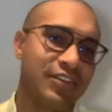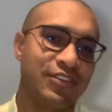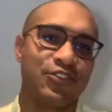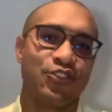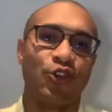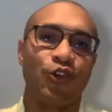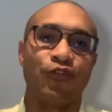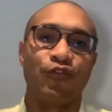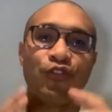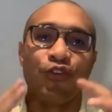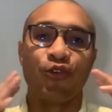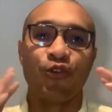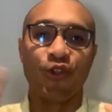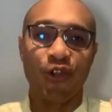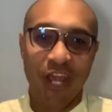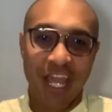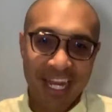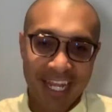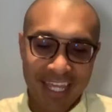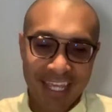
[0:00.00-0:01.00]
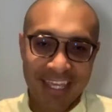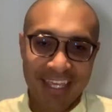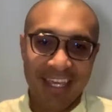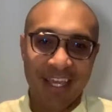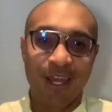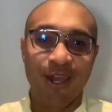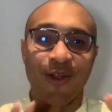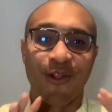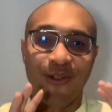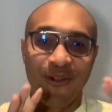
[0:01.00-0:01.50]
So if you're ready
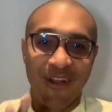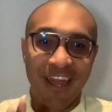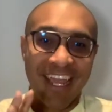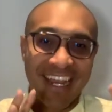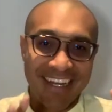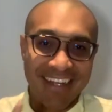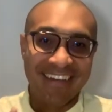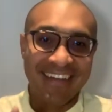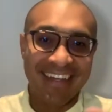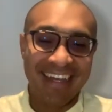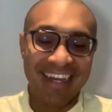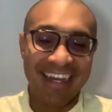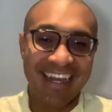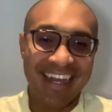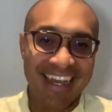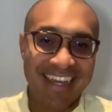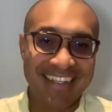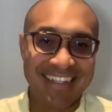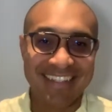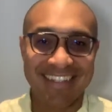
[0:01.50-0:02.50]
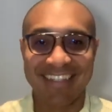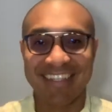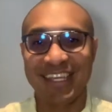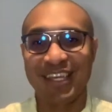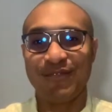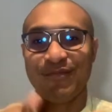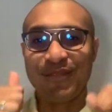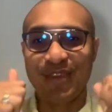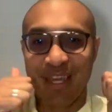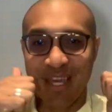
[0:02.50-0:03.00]
right now, guys,
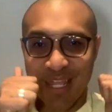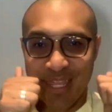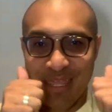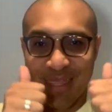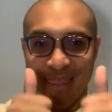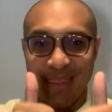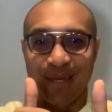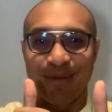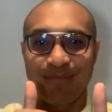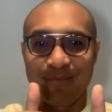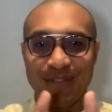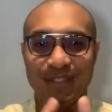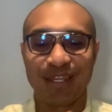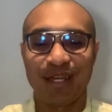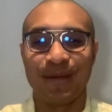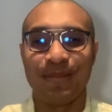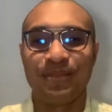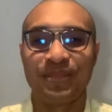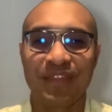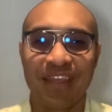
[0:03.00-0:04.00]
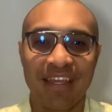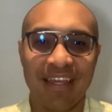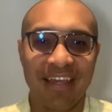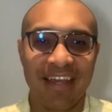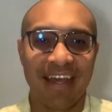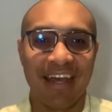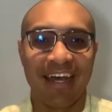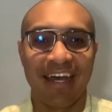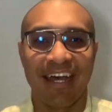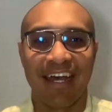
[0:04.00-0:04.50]
give me a thumbs up.
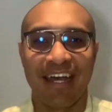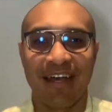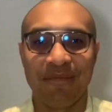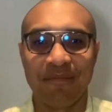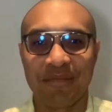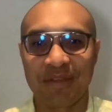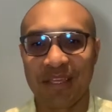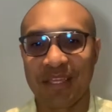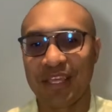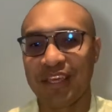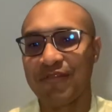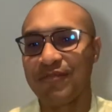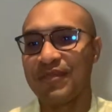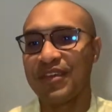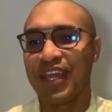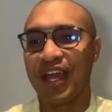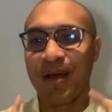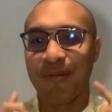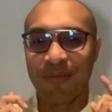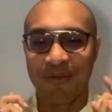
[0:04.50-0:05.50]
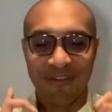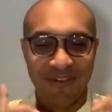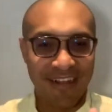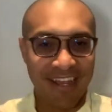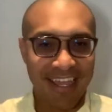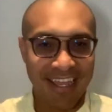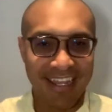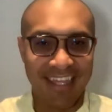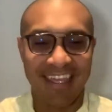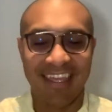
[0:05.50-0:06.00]
I'm
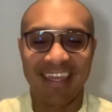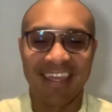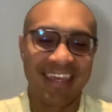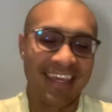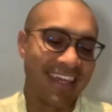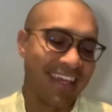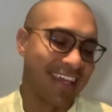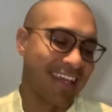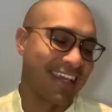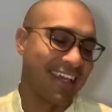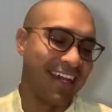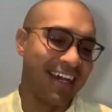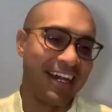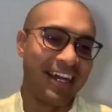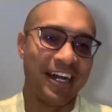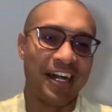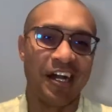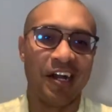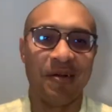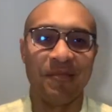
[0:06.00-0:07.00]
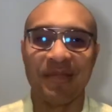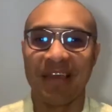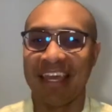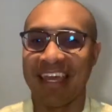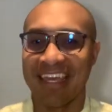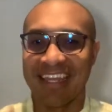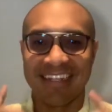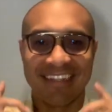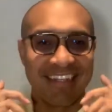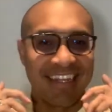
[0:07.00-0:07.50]
ready.
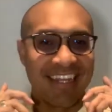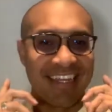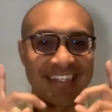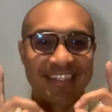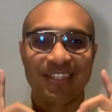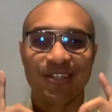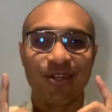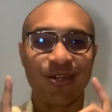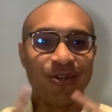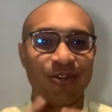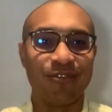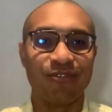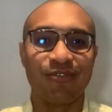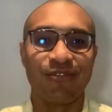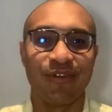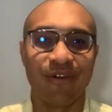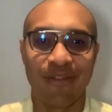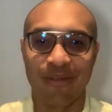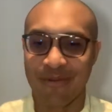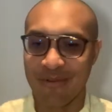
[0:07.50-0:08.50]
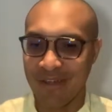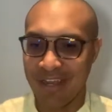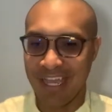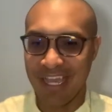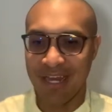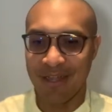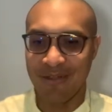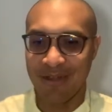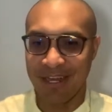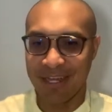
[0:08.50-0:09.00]
And let's go for the
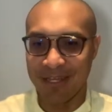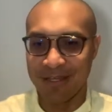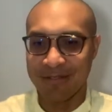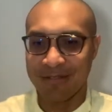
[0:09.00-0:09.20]
ride right now.